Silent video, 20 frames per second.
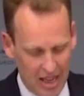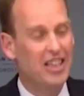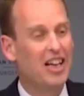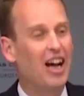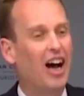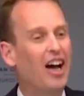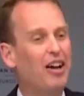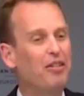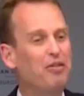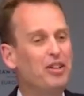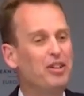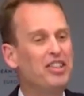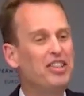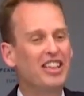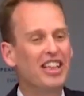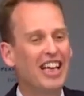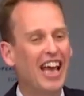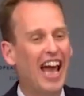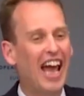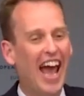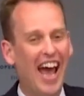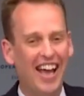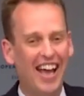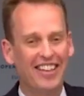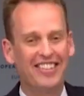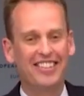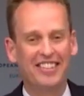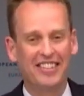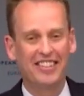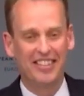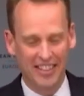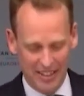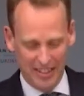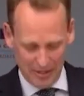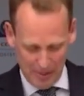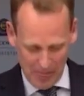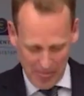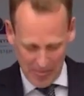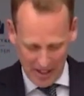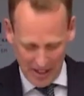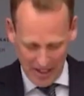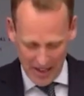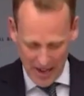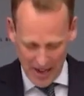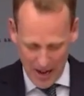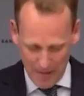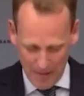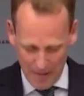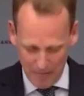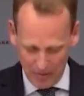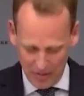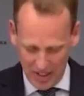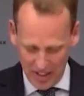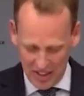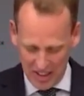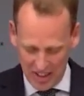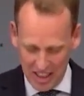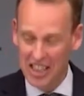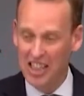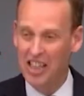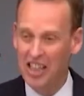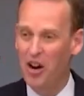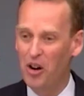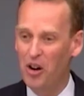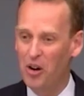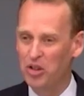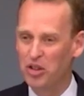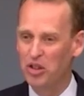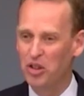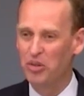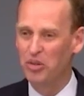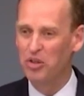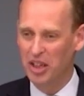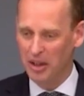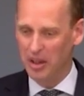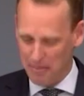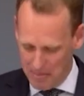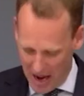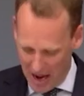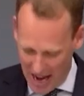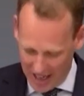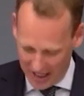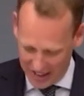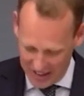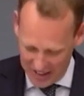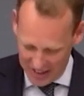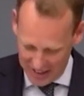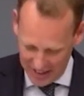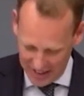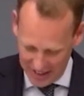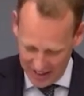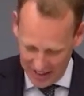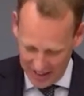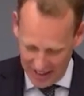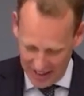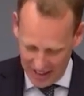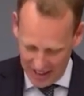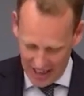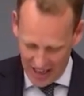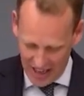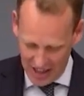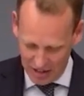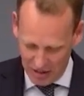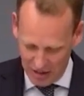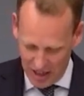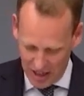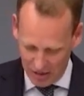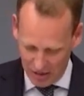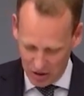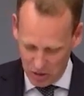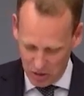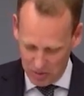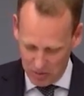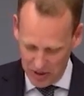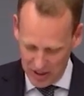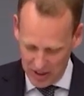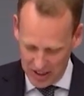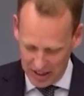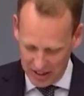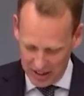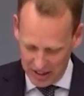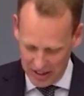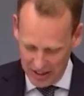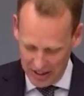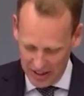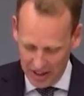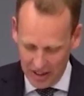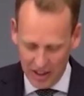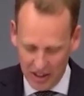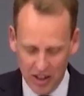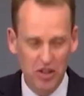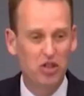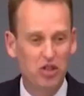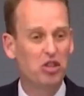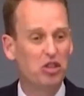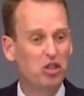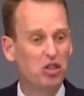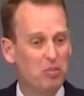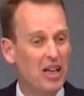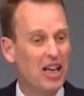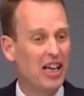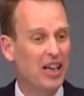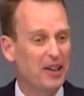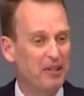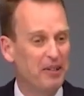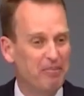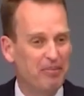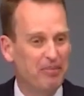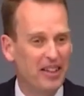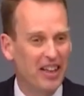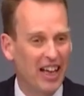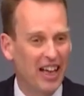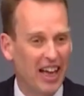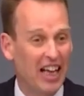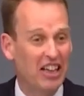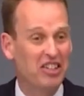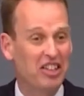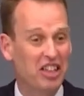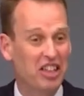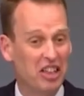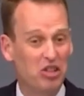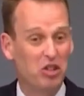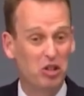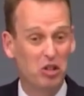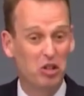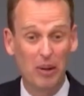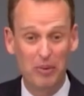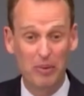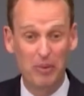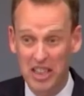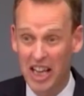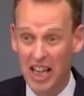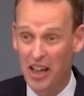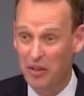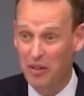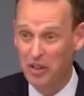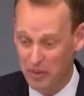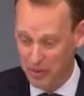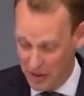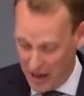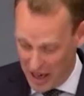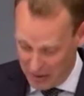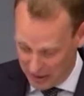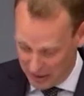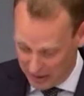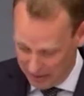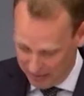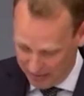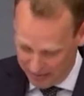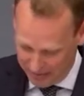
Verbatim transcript: Now, I recently asked um, the CEOs of some banks uh, under our supervision to do me and actually to do themselves a favor.